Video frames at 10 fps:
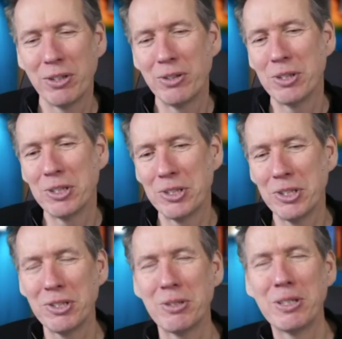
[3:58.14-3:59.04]
just,
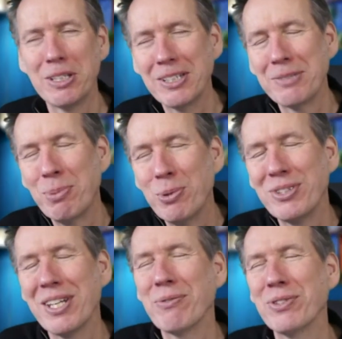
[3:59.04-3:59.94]
just let's pause
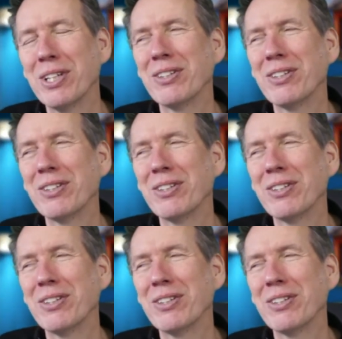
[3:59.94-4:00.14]
that for a second. So